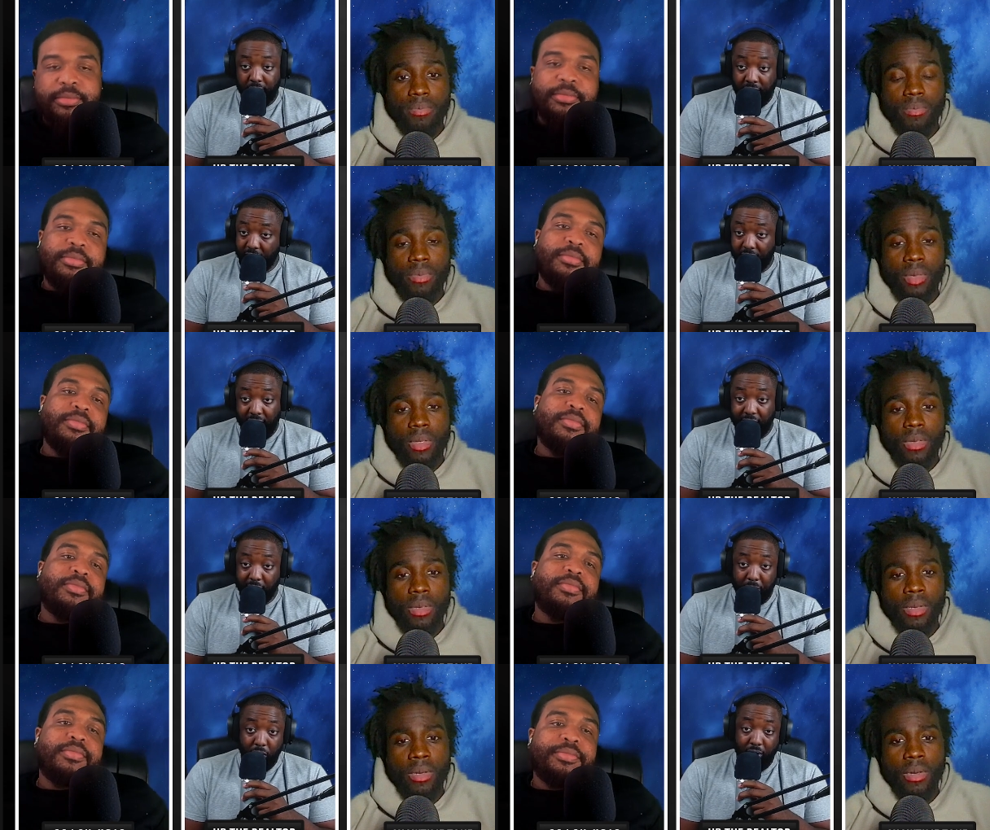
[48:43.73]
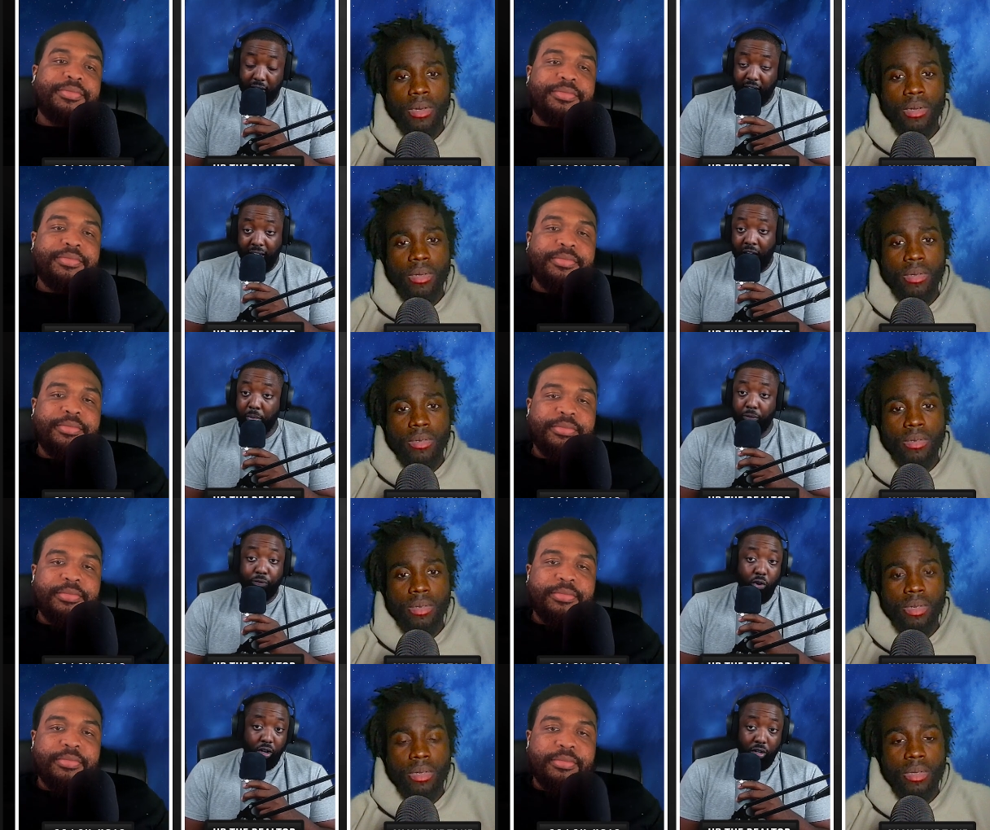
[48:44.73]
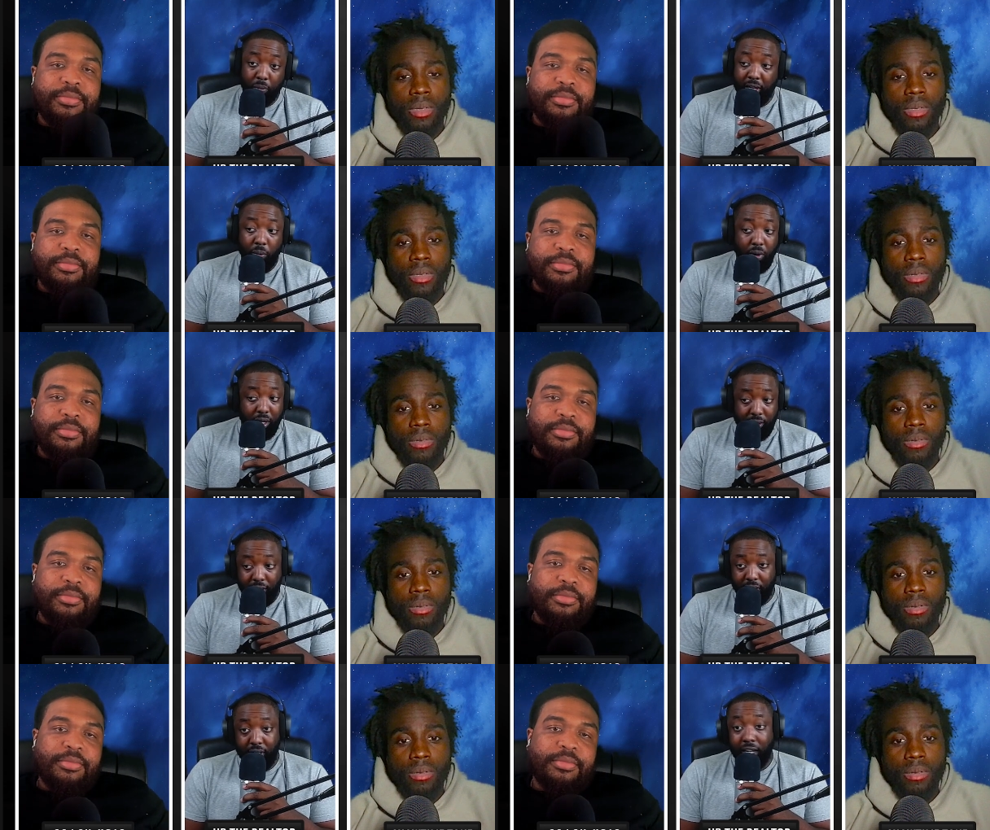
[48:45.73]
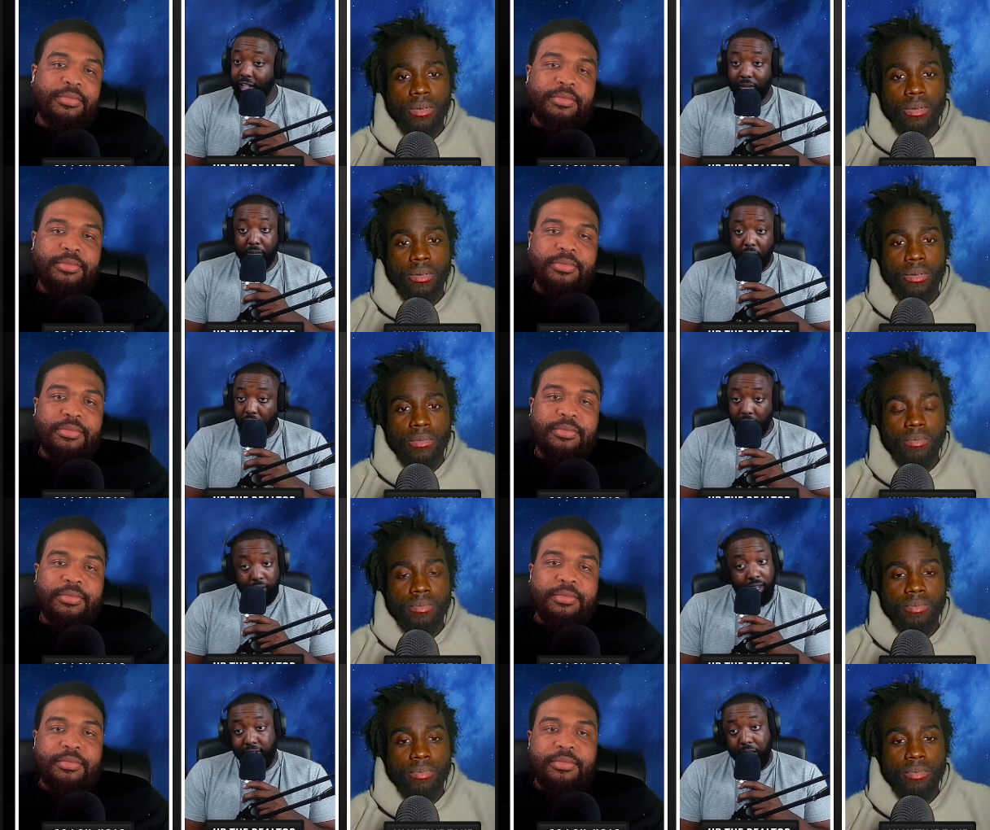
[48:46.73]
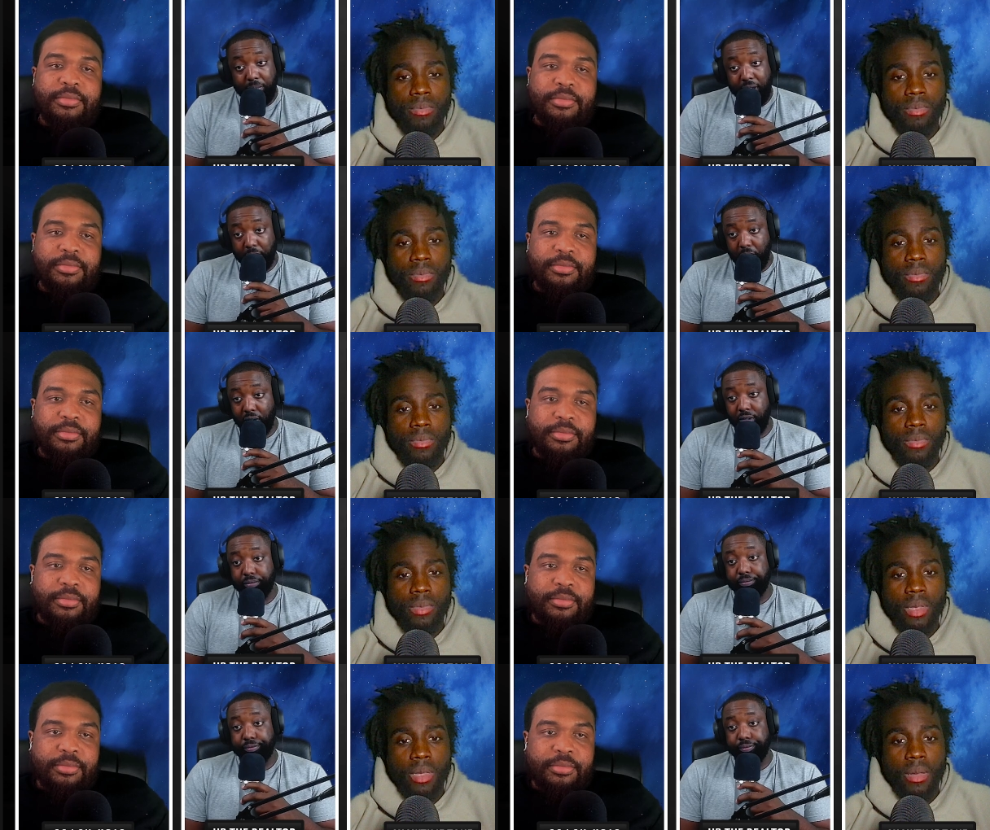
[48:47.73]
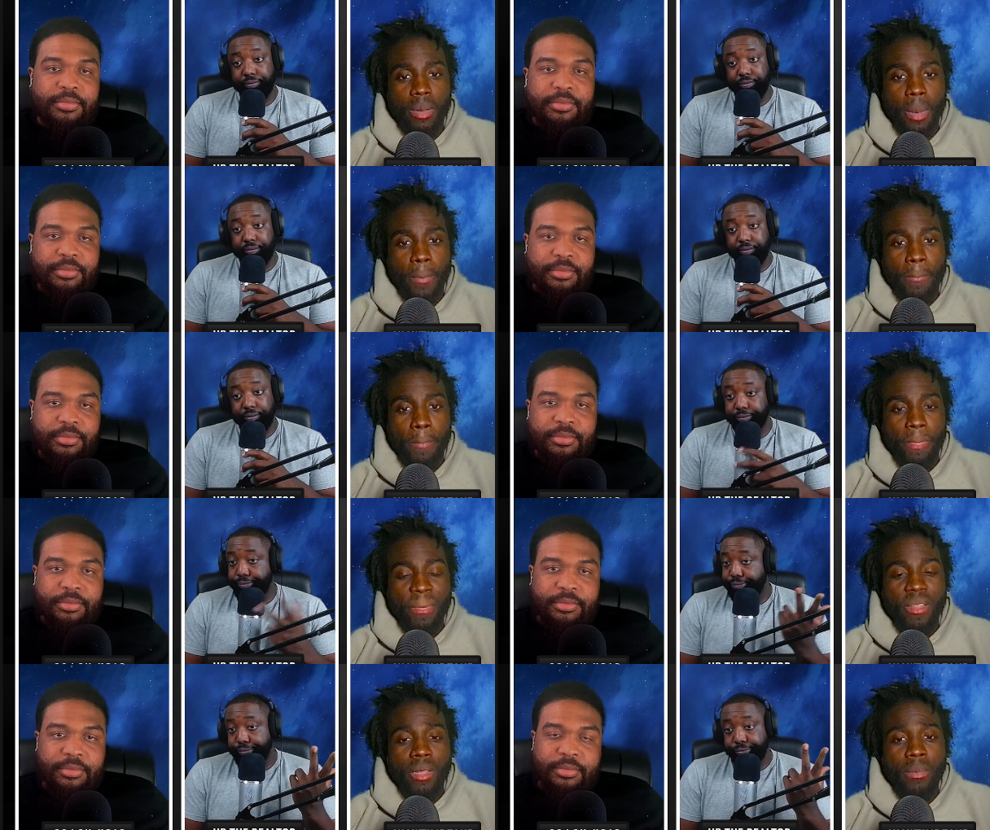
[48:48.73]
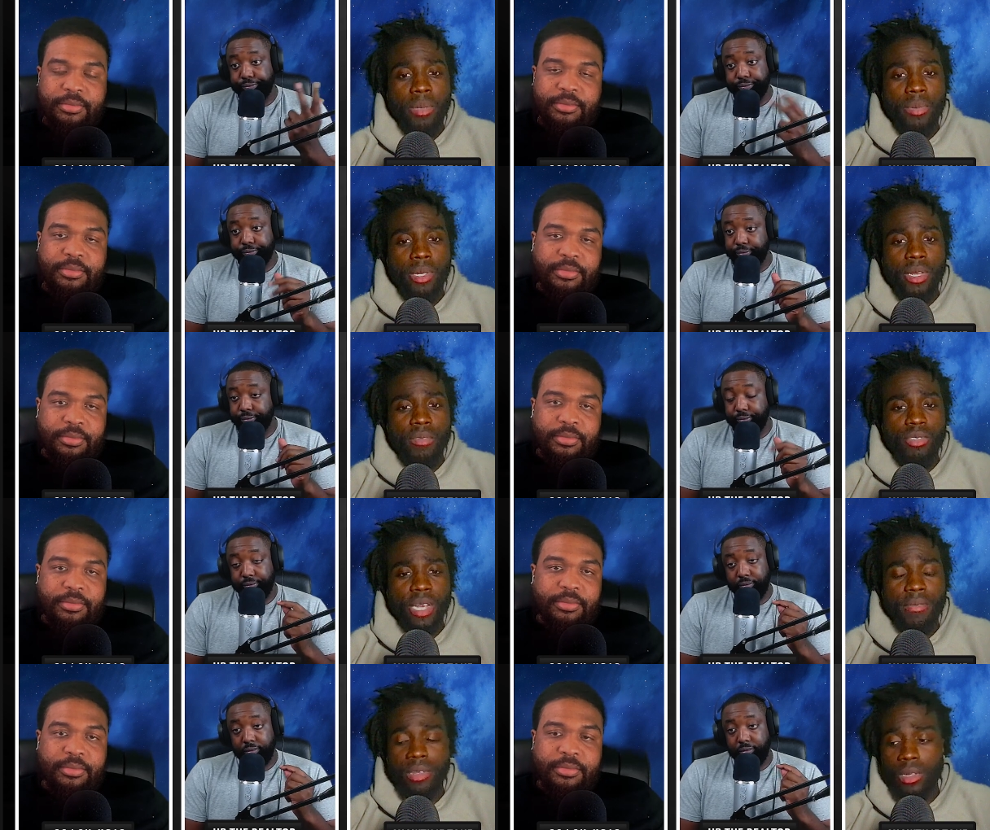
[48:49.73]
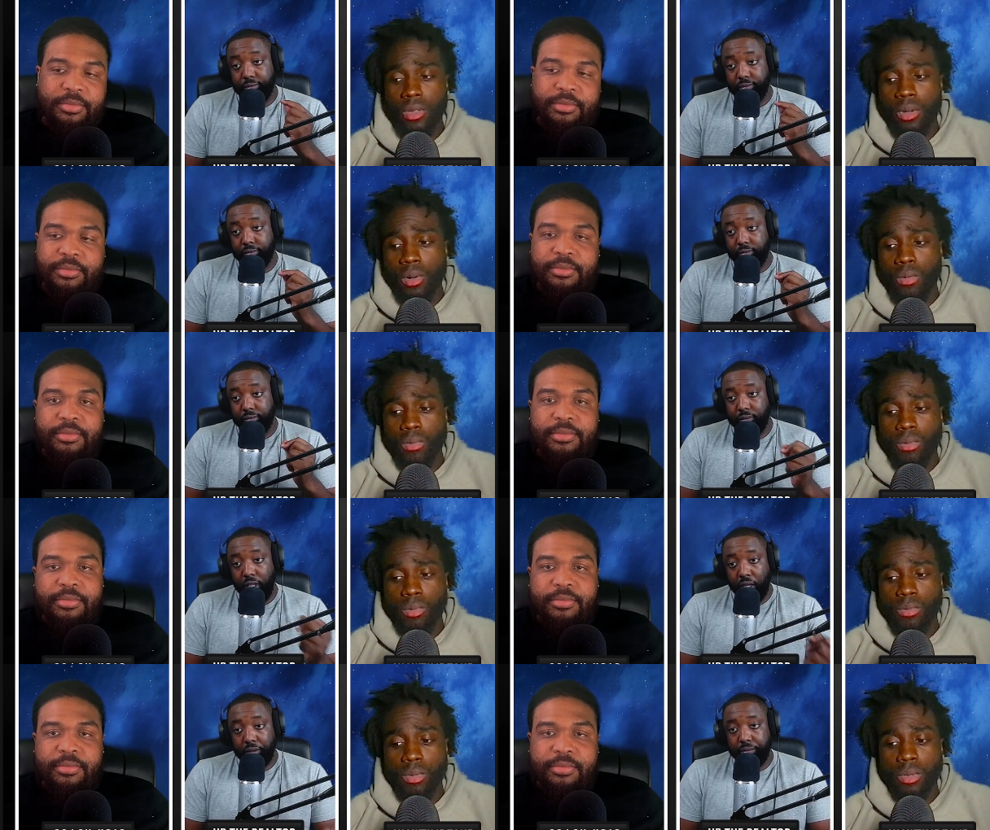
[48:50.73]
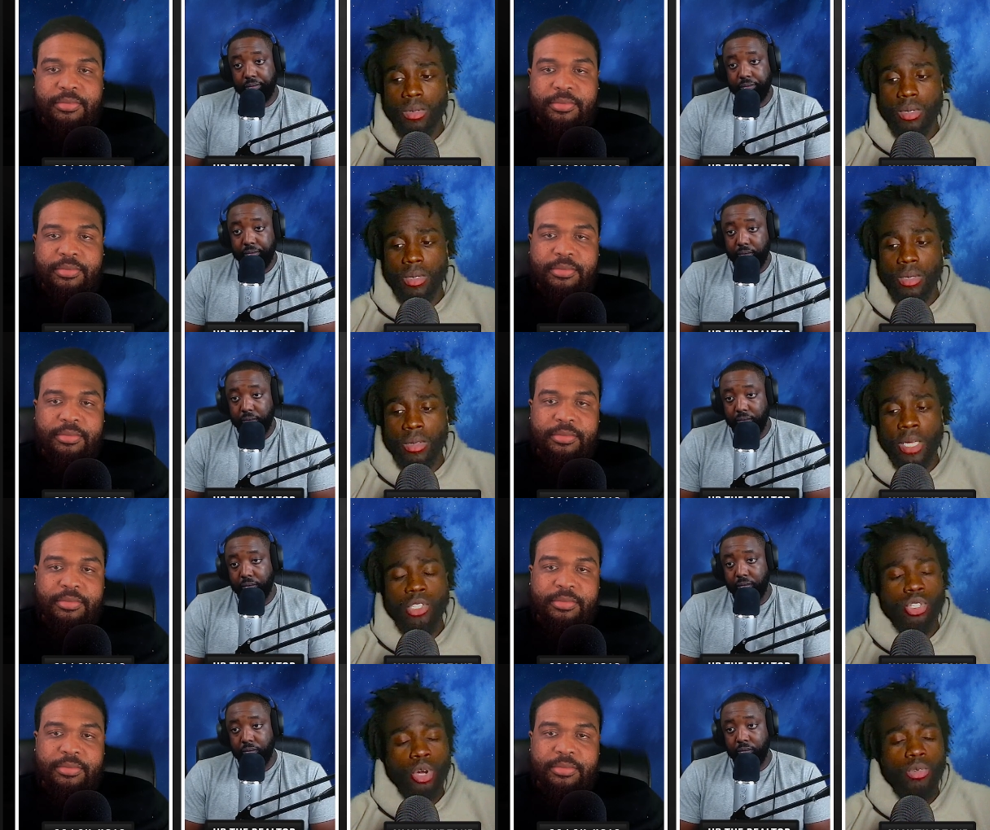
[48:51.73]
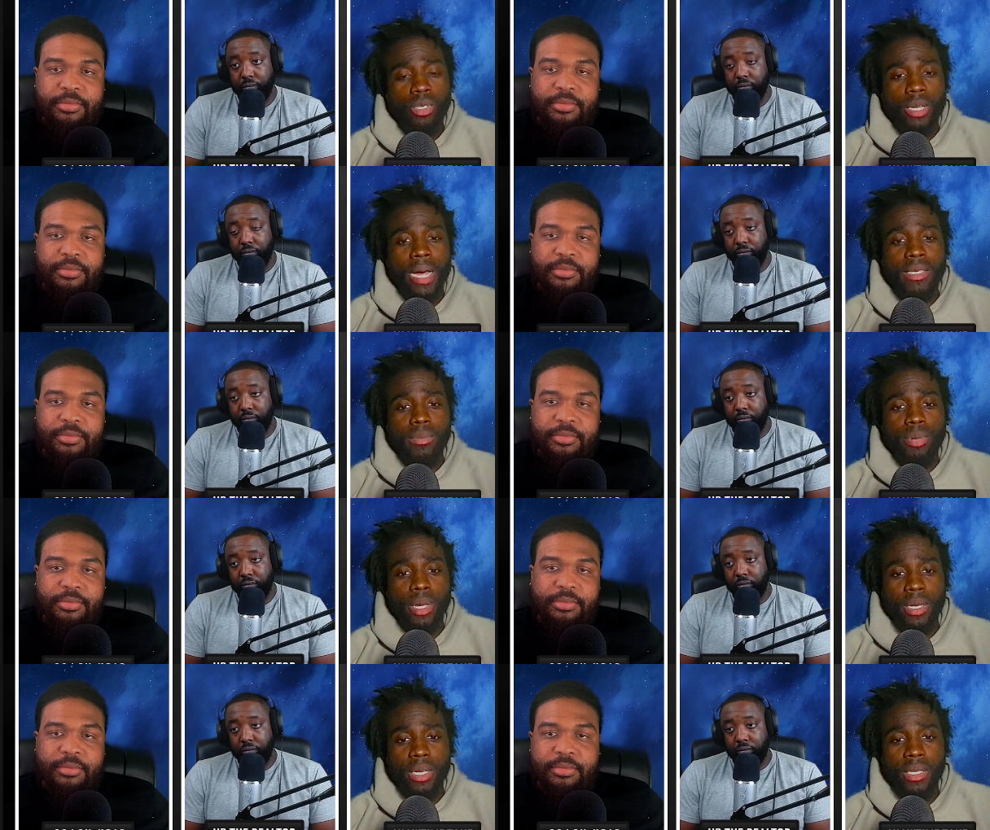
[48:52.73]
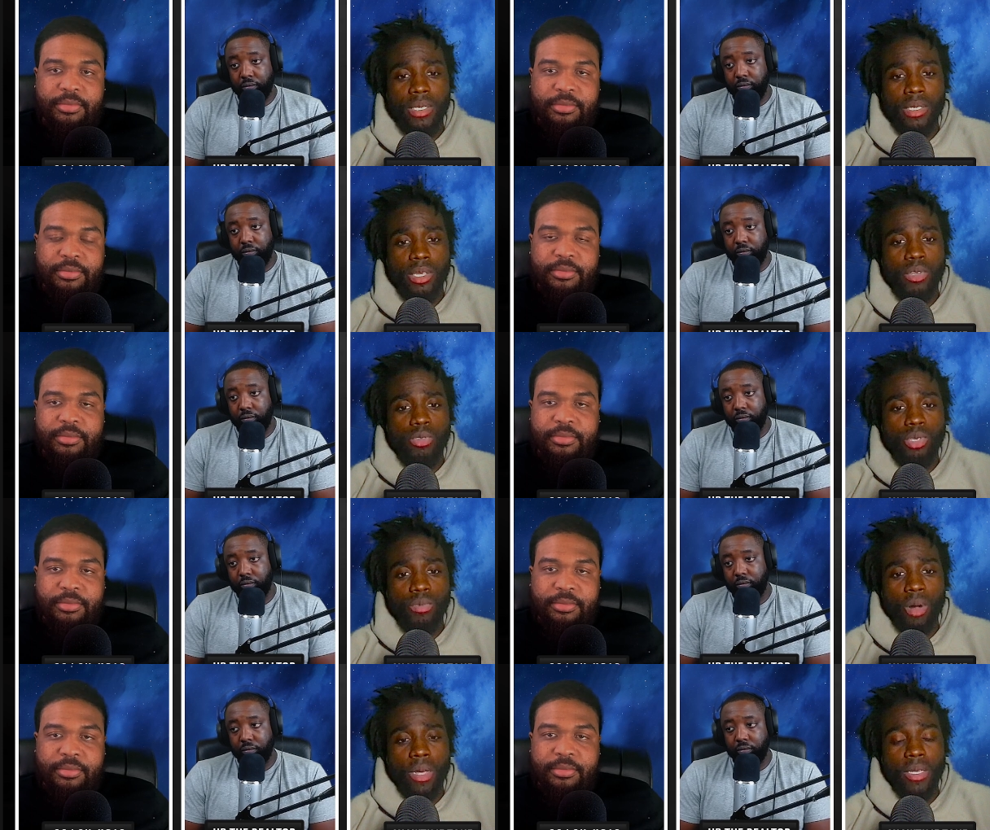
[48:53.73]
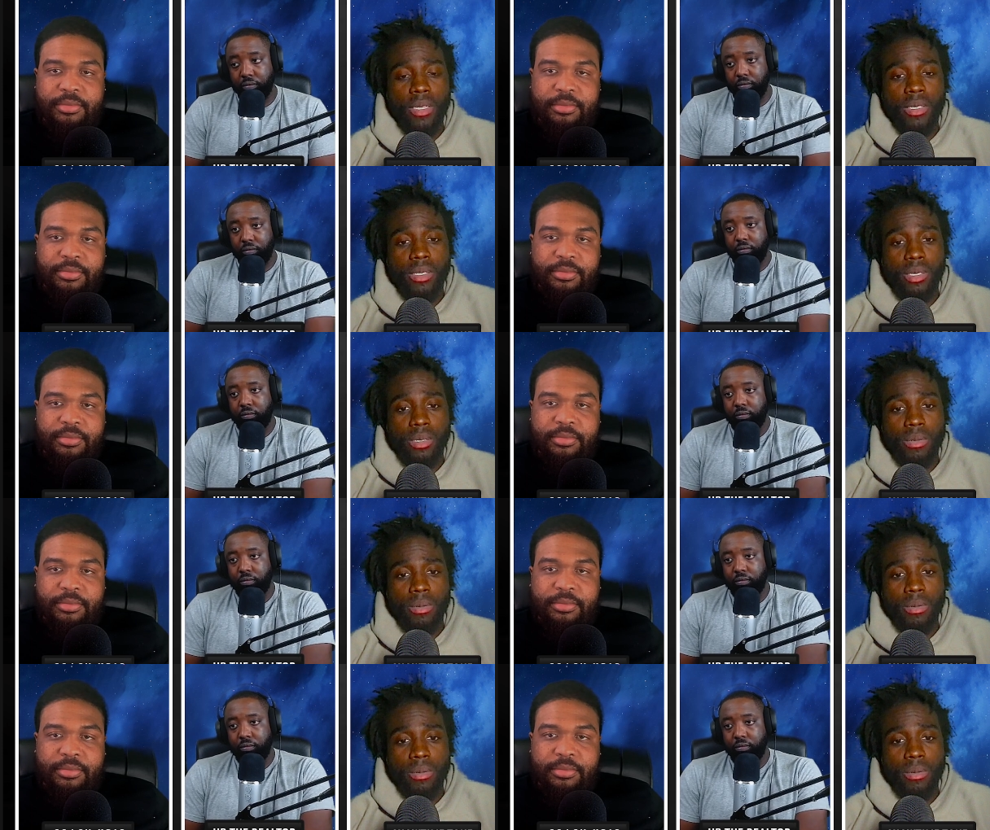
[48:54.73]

Speaker 1: He let he let them know that the game before when they won, he let them know, "Look, he's not playing tomorrow."
Speaker 2: Let me be devil's advocate though. Yeah they chose not to play against the Houston Rockets